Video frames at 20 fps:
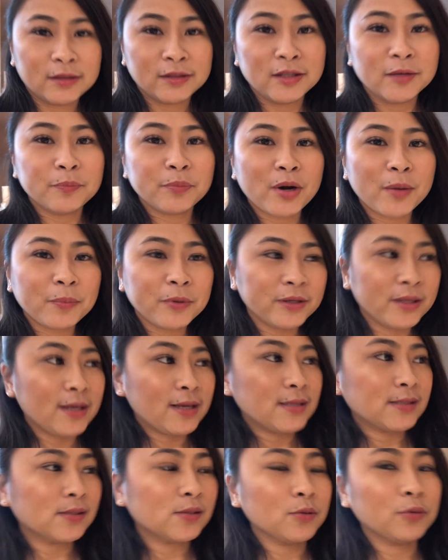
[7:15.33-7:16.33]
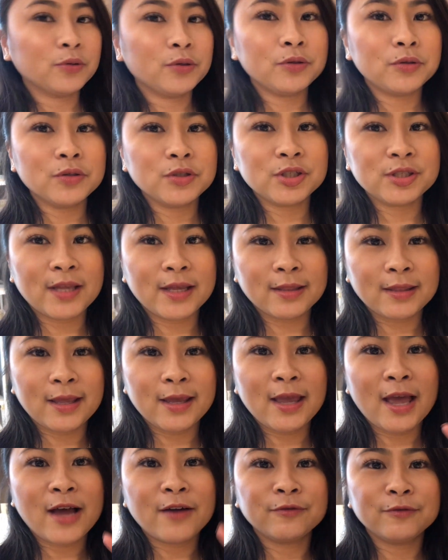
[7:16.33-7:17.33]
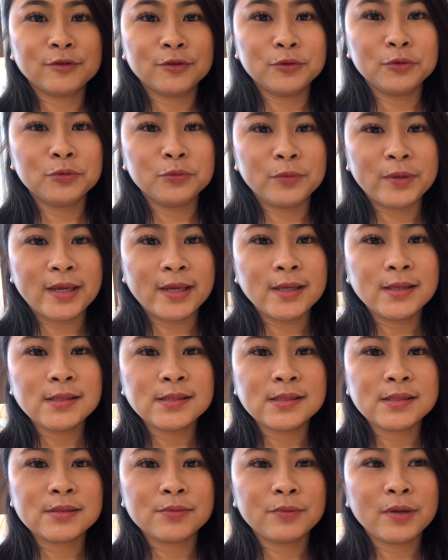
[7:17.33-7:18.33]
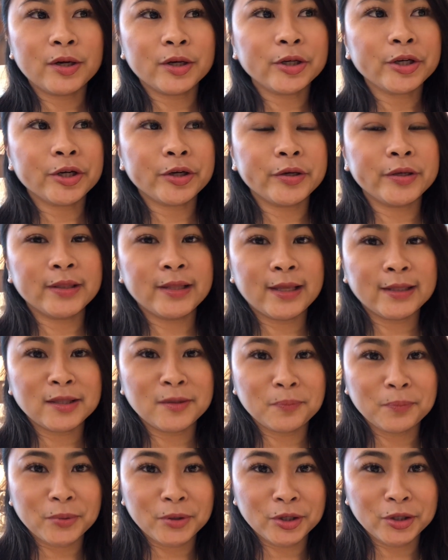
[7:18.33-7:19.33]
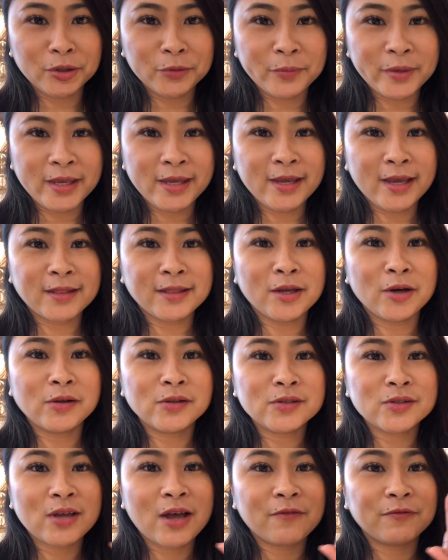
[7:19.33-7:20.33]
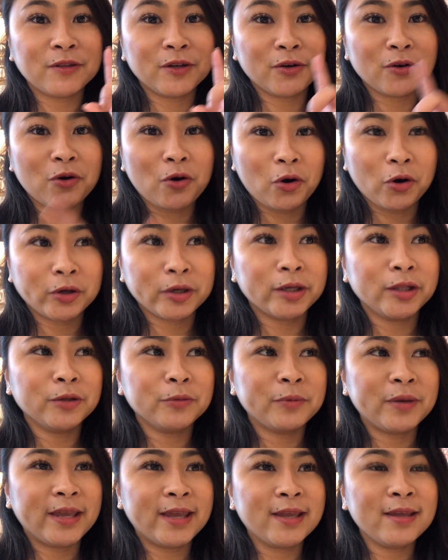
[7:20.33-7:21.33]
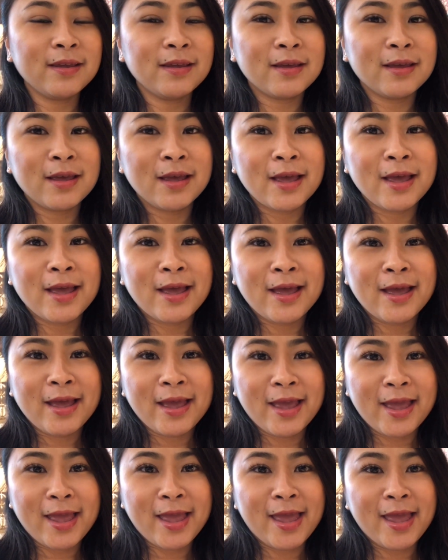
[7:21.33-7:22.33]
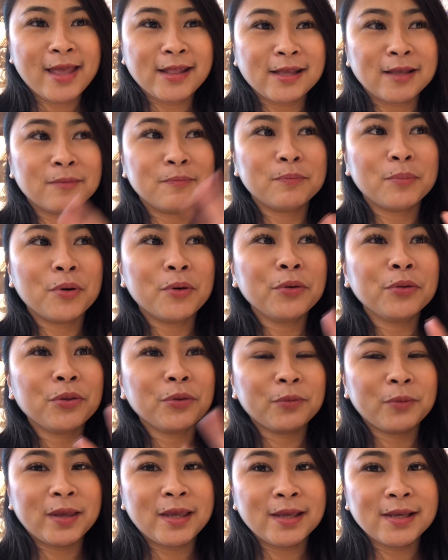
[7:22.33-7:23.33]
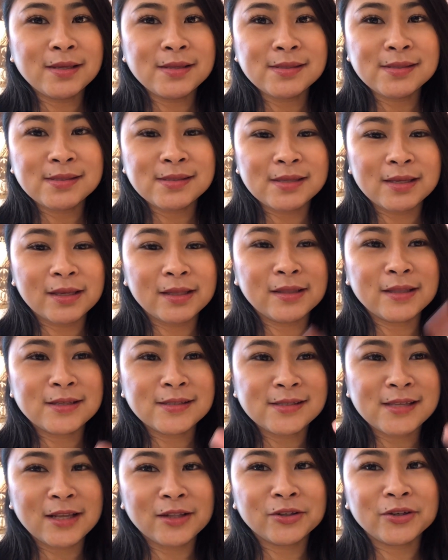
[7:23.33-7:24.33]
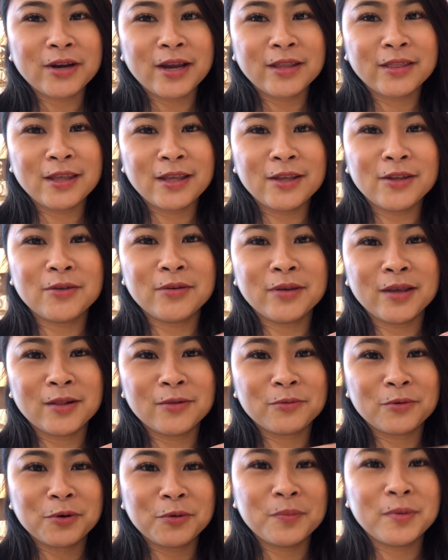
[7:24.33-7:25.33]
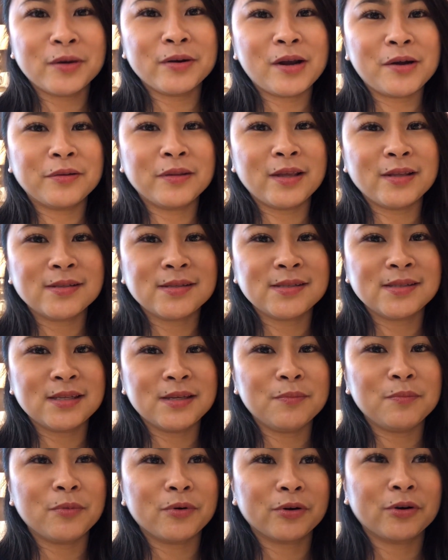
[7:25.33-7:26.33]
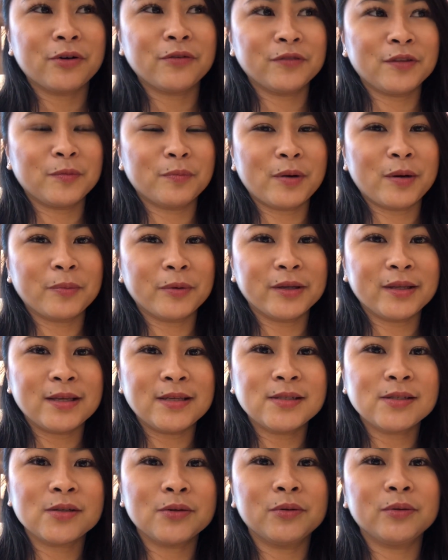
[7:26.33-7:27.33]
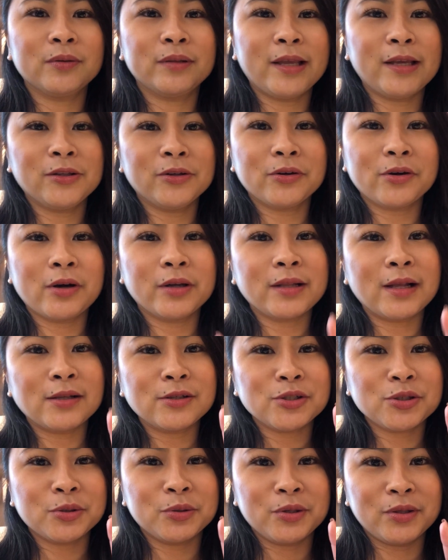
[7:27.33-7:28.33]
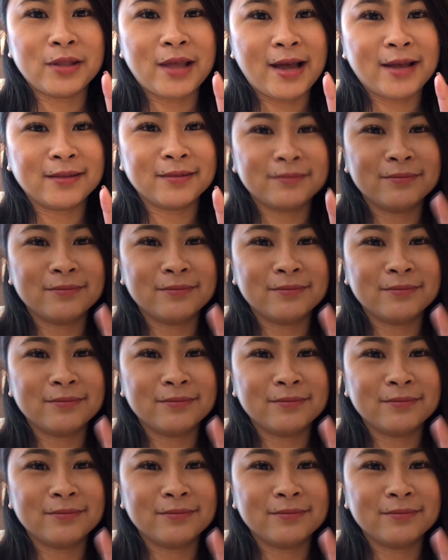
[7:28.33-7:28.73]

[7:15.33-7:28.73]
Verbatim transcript: The property is so huge that they have two wings. We are currently at the Pearl wing, and they also have the Coral wing. And in both wings, in the center, I think you can roam around and see more of the property. So later on, I'll show you that.